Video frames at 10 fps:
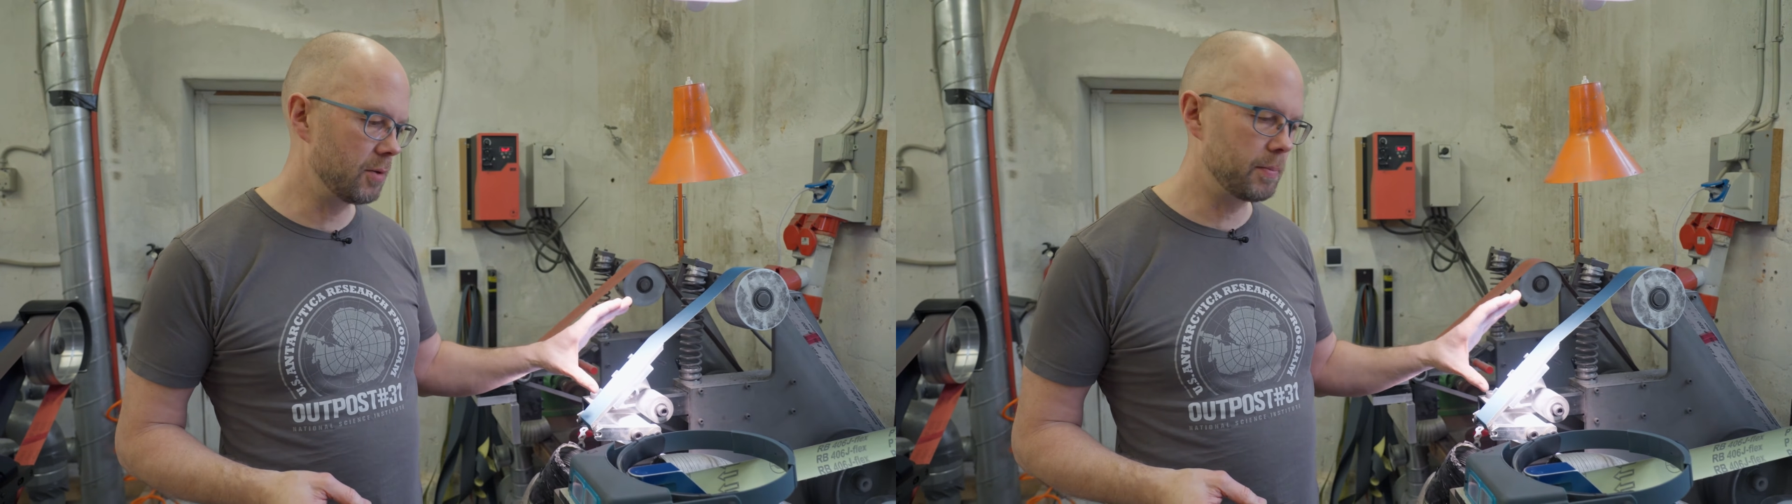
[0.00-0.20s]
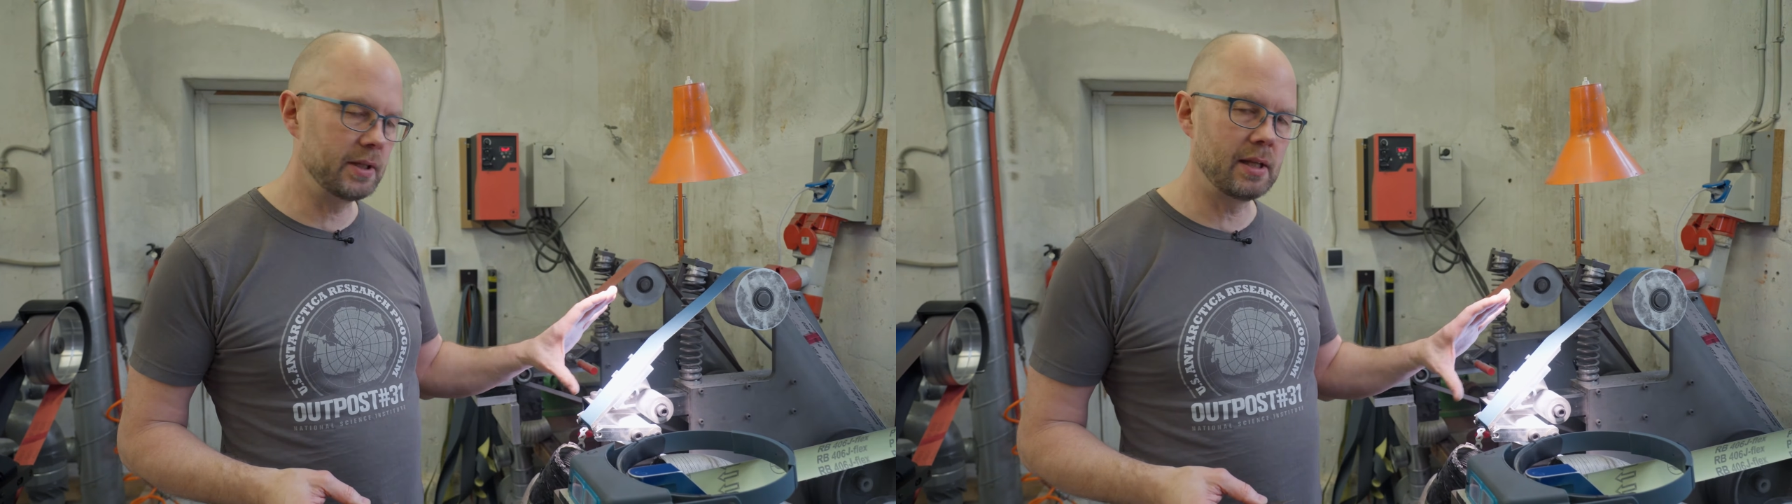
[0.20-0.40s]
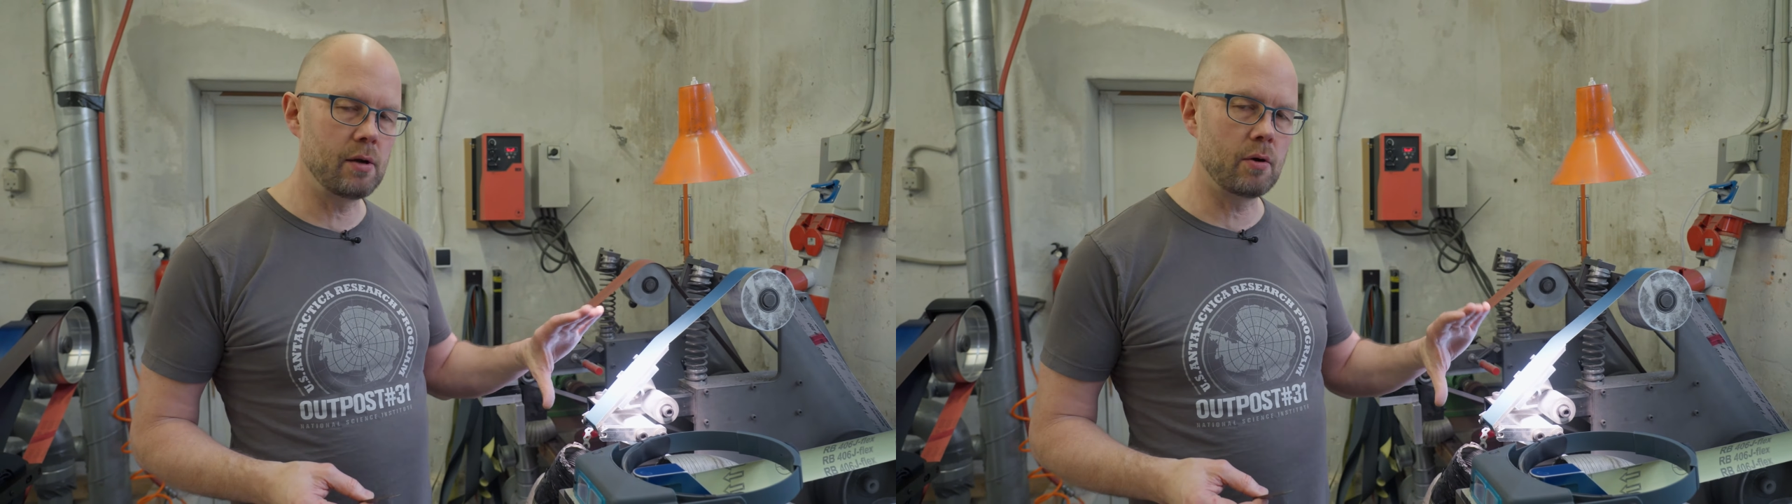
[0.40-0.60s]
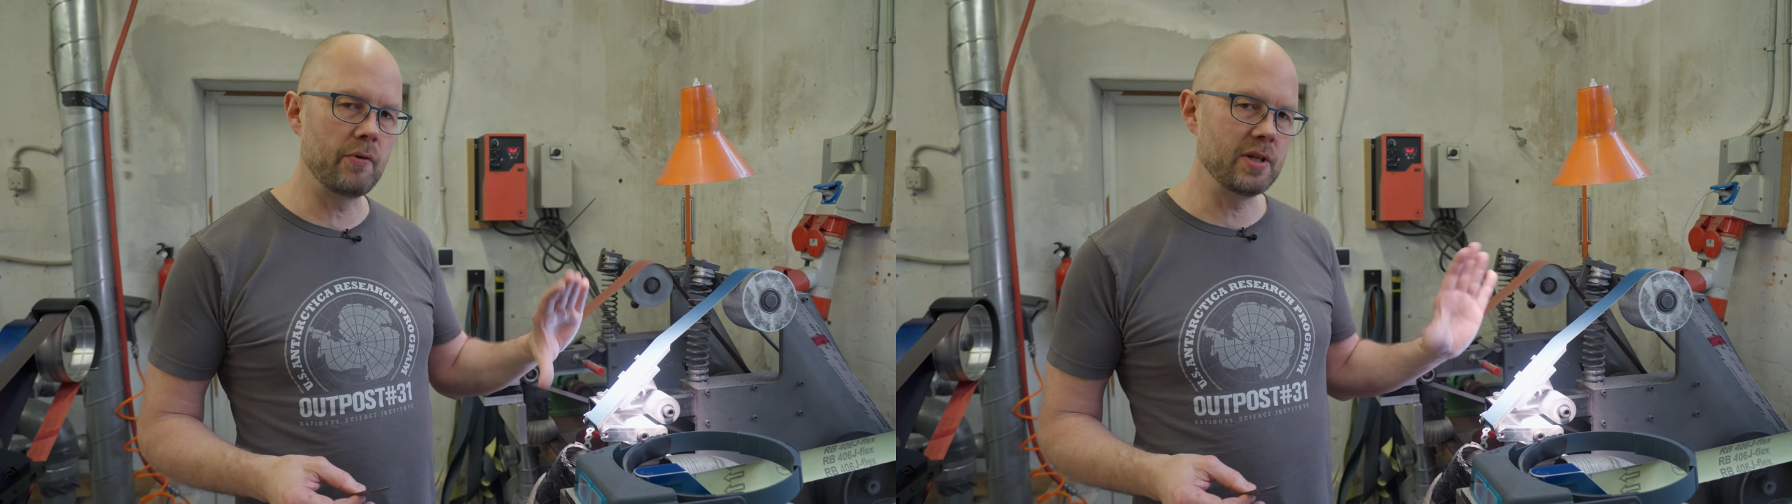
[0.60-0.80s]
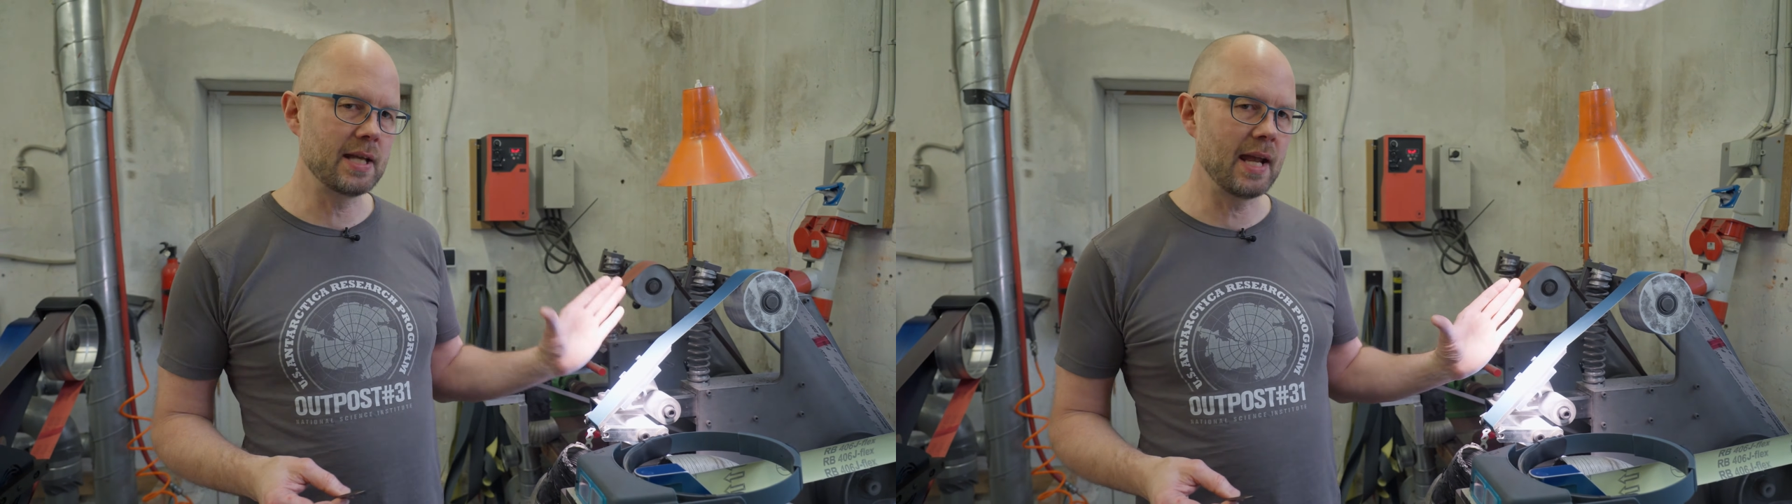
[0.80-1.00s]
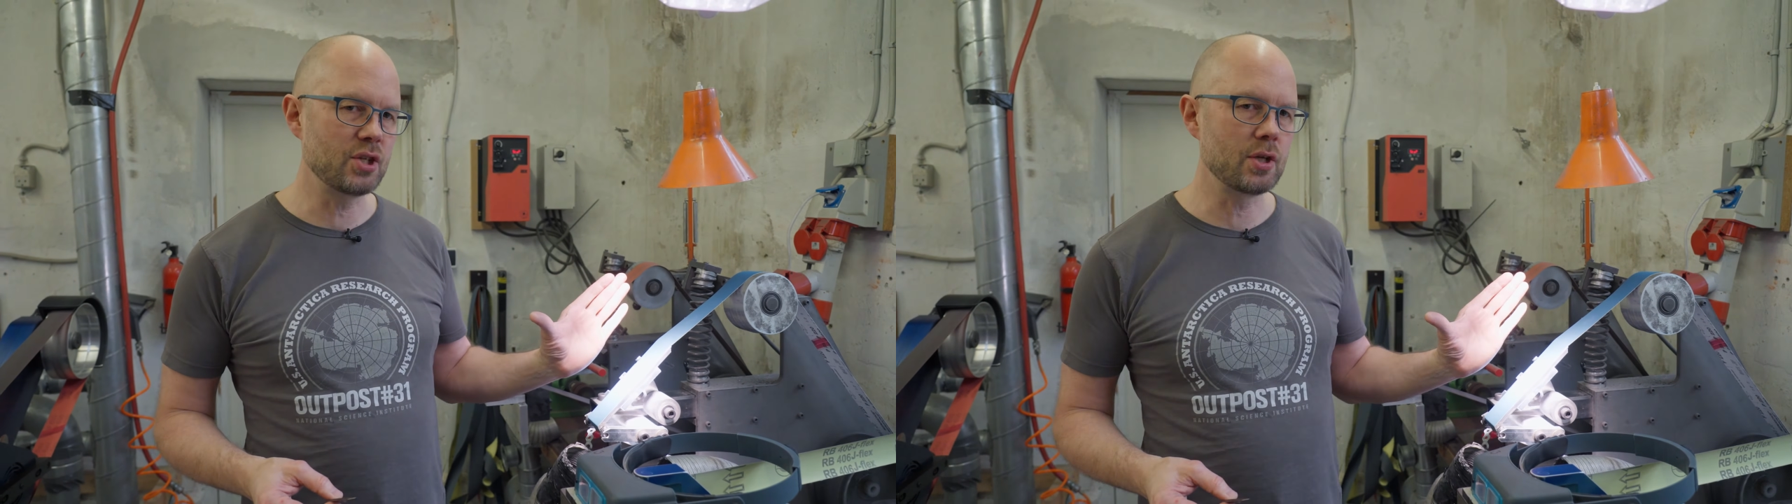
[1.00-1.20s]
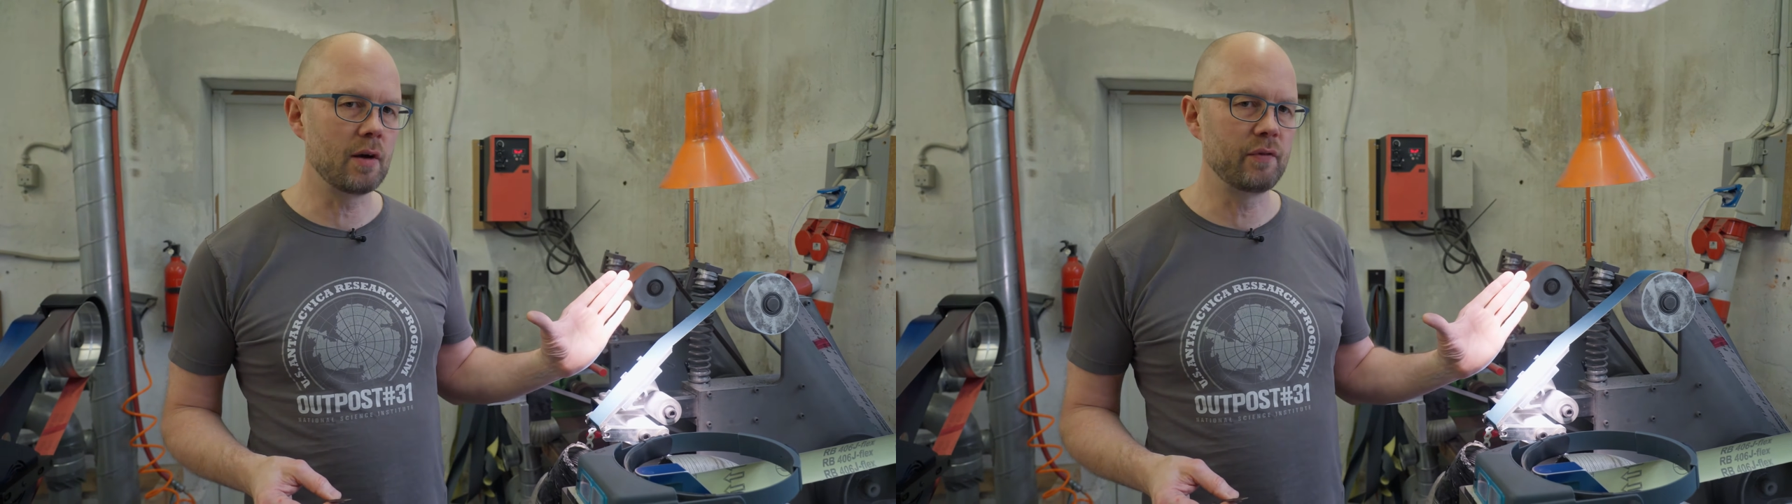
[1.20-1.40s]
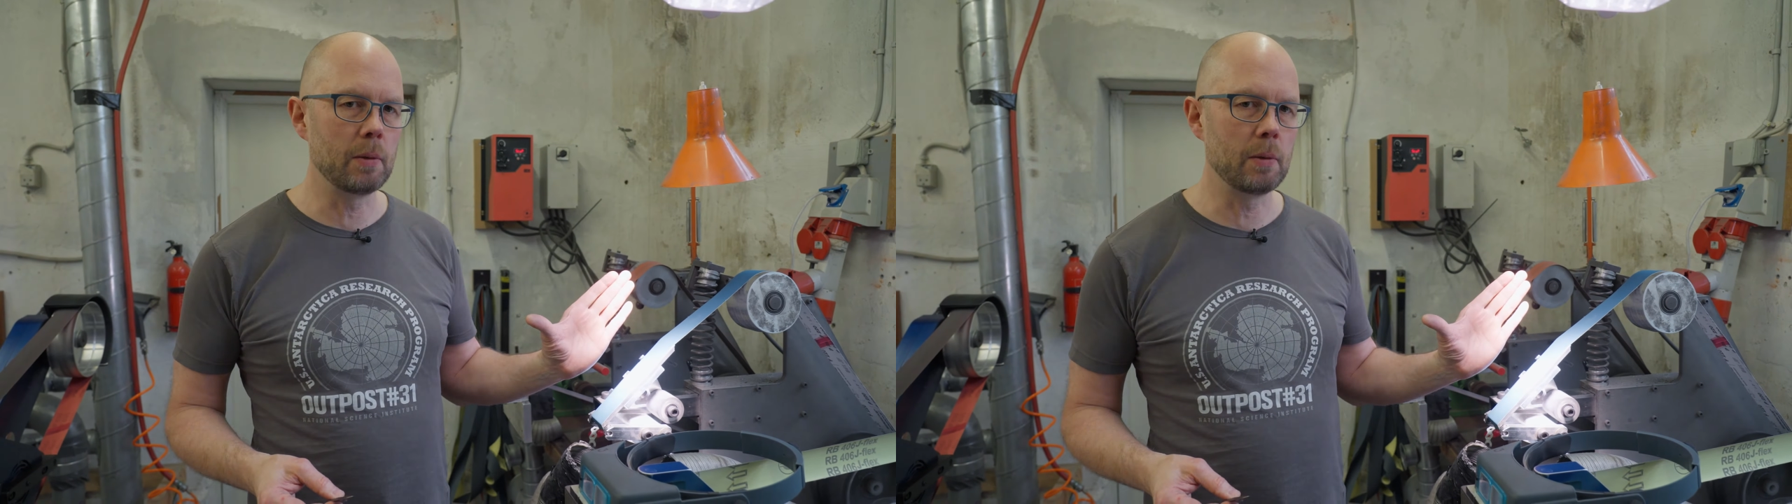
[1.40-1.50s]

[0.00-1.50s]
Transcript: but the orientation of